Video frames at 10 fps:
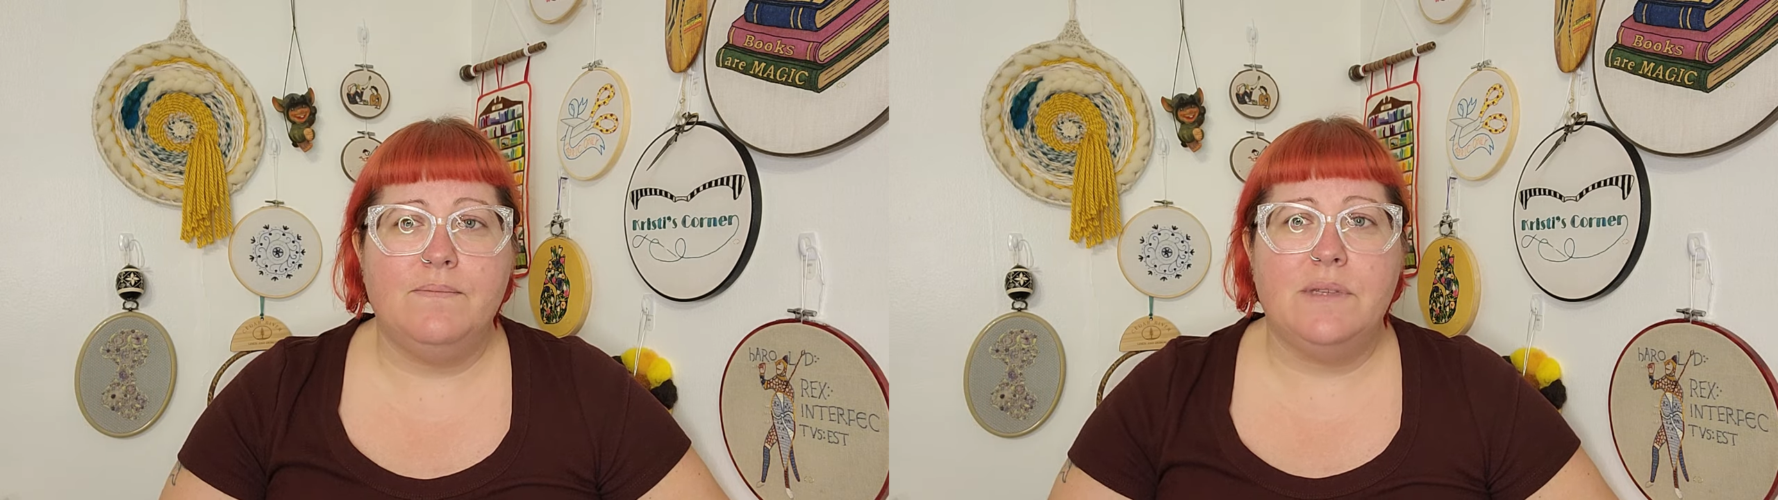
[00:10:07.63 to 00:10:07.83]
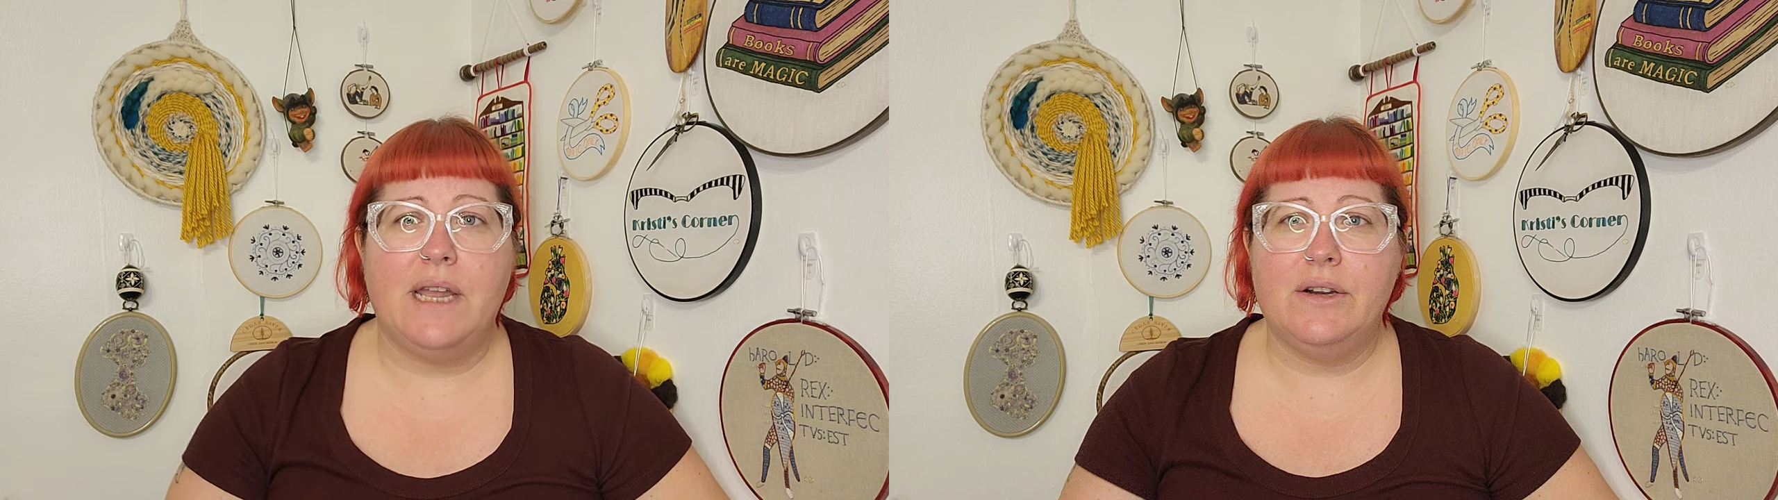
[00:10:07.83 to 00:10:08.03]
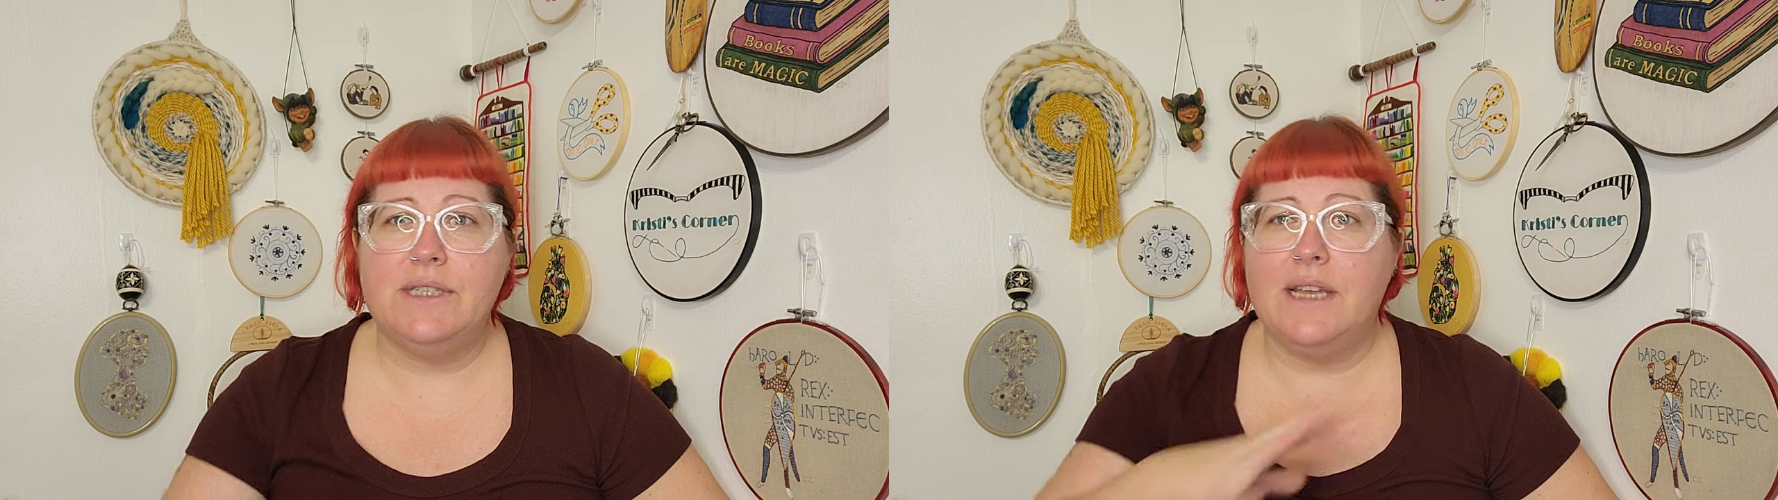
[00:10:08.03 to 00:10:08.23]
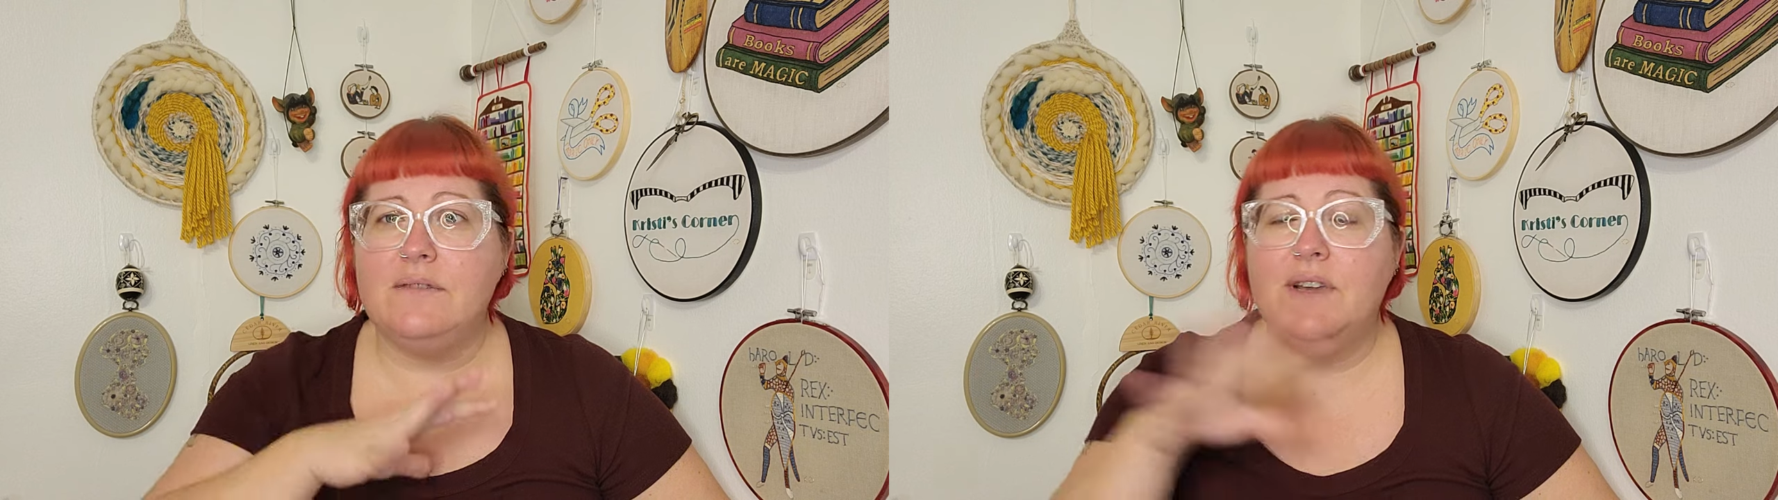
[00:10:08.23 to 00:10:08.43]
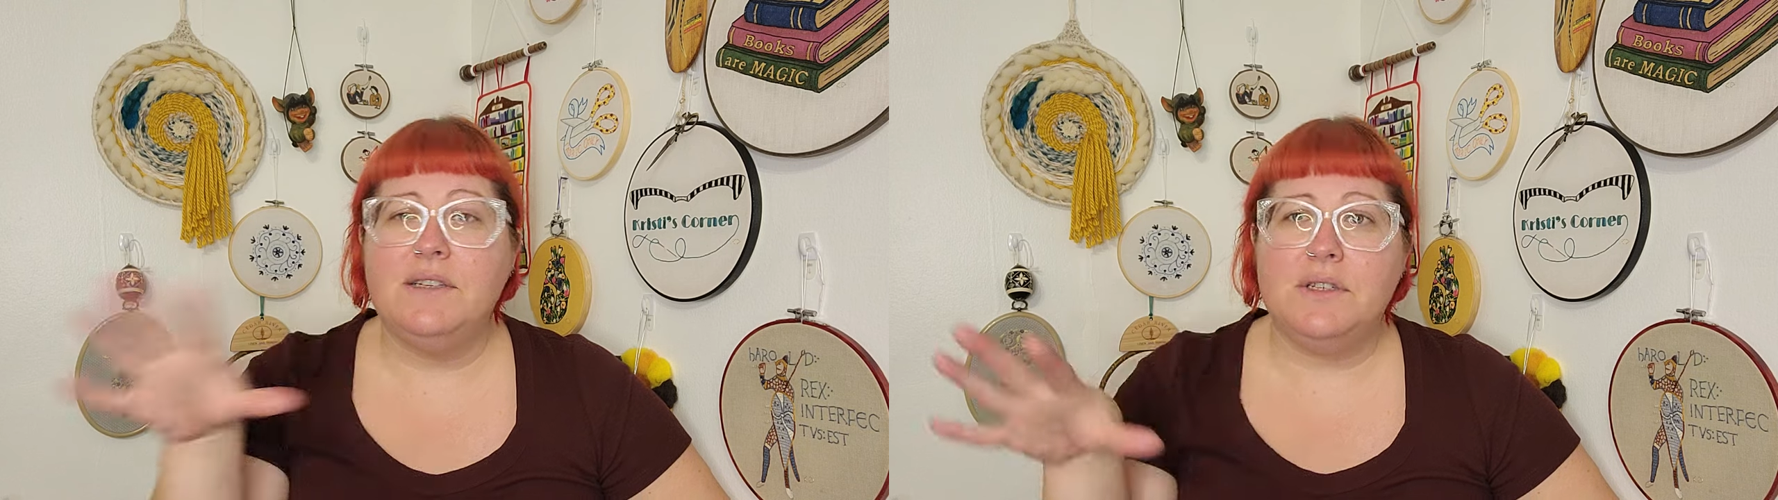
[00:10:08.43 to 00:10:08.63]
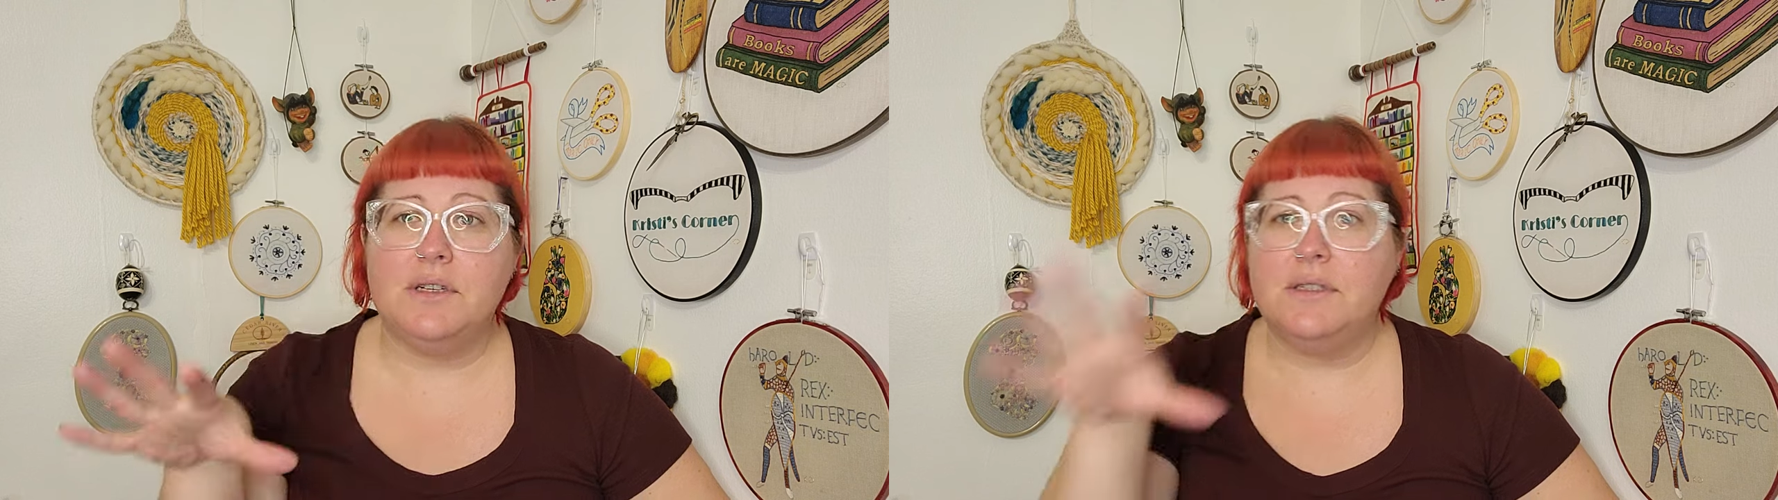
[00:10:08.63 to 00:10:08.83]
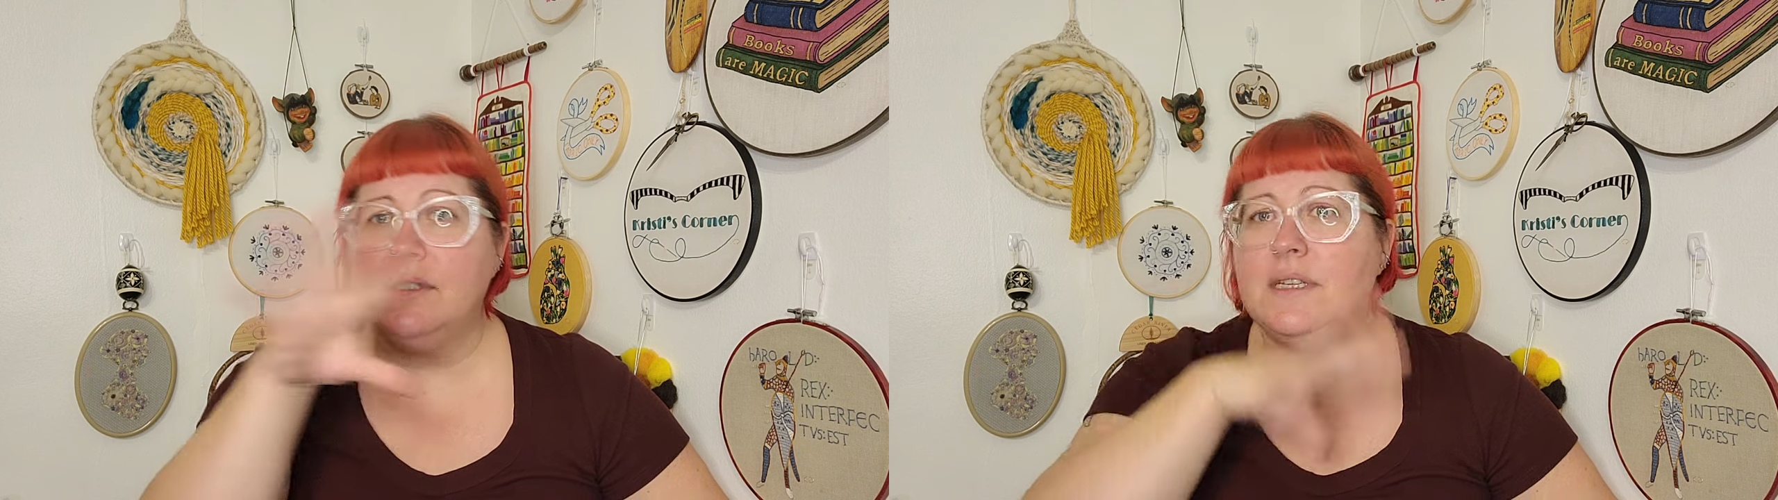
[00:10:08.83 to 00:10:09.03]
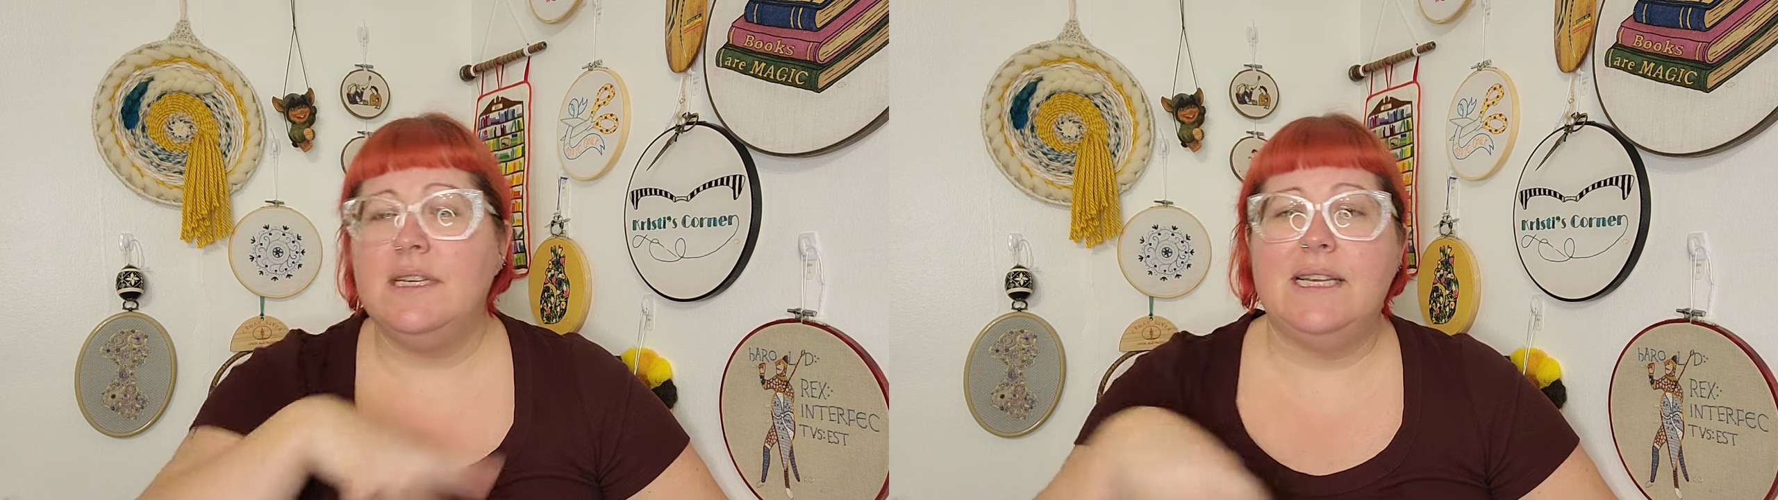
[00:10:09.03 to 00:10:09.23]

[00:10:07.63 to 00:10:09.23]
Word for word: nine or 10 vendors